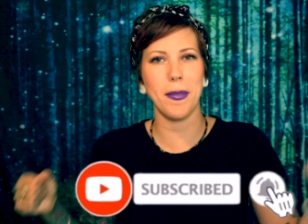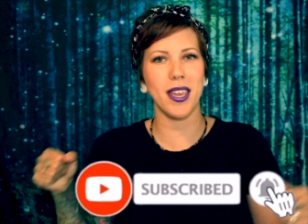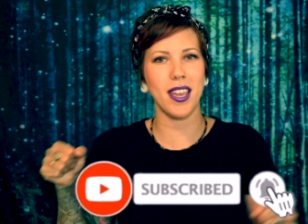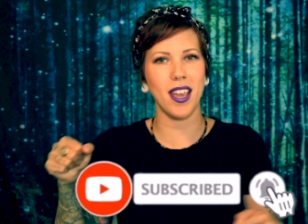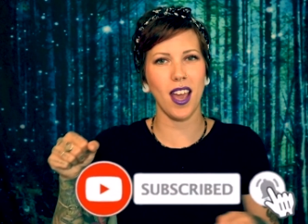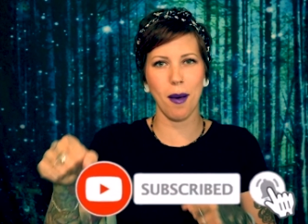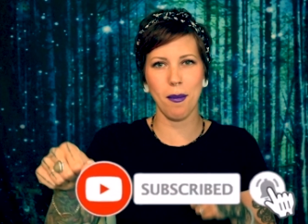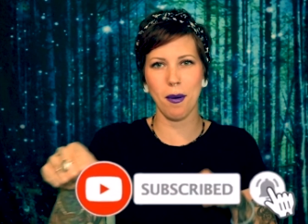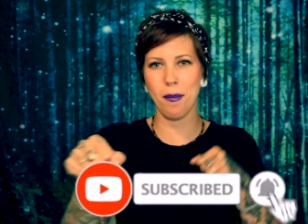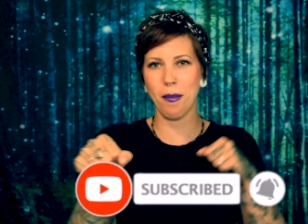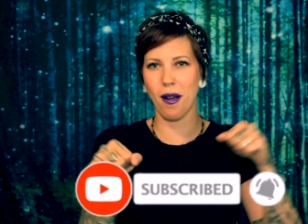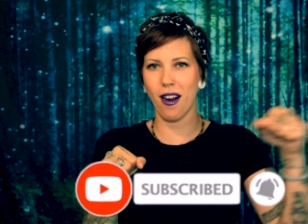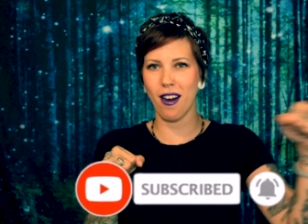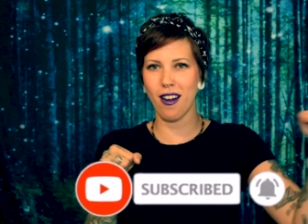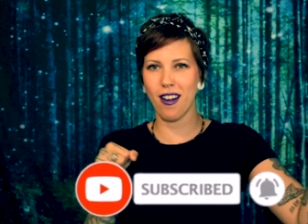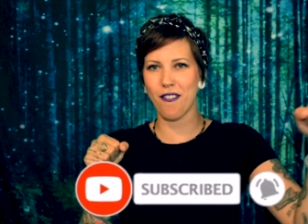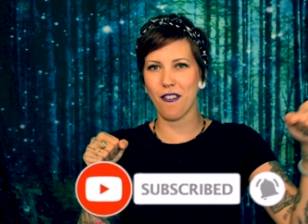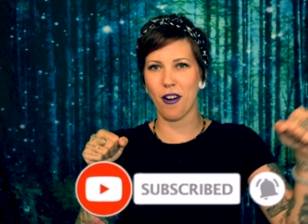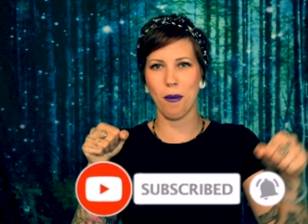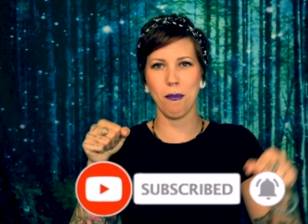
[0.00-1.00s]
become a
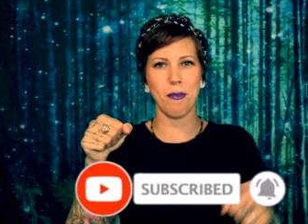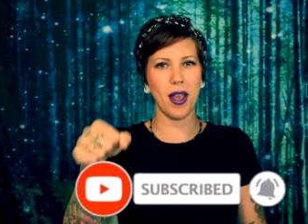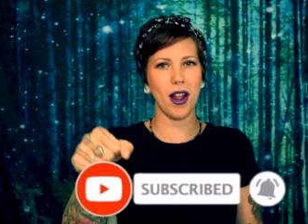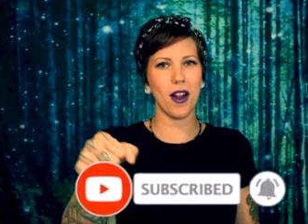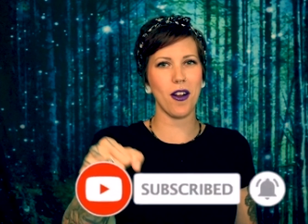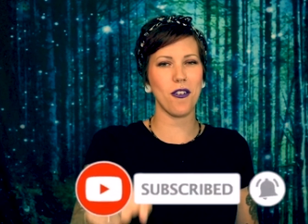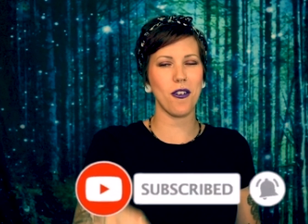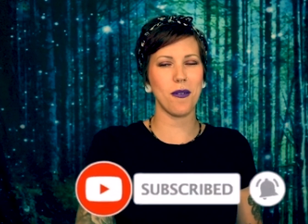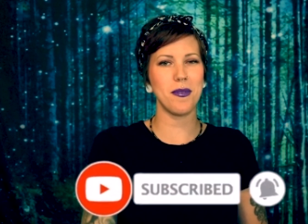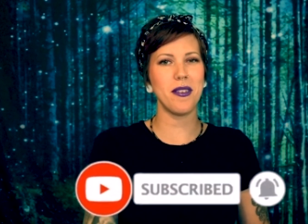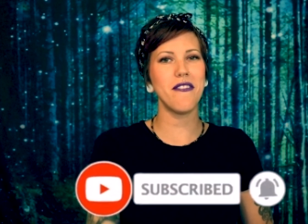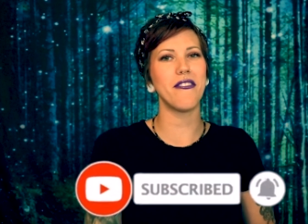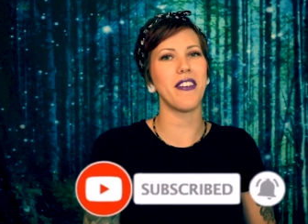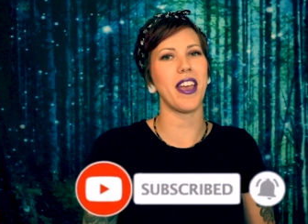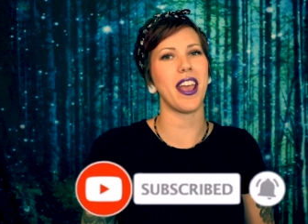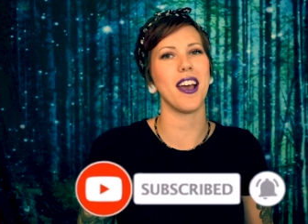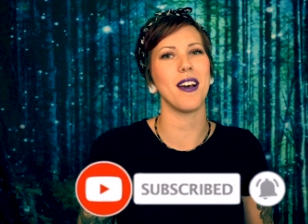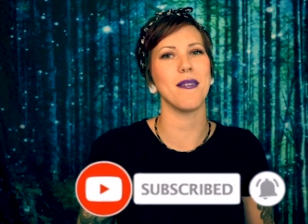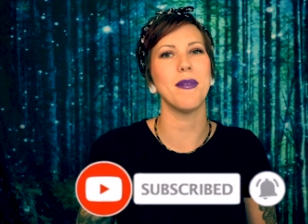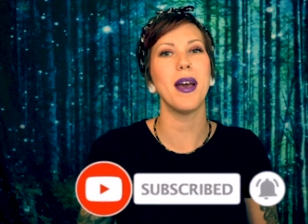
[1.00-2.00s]
part of our Paranormie
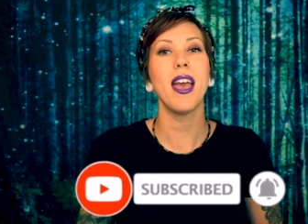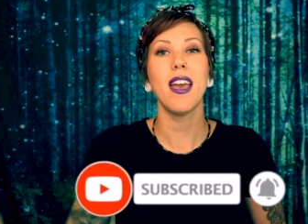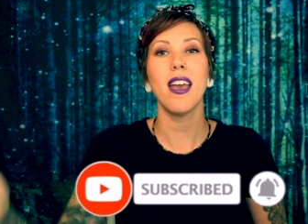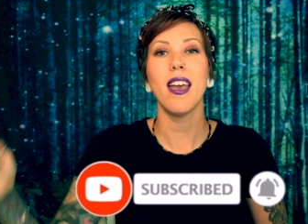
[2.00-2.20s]
fam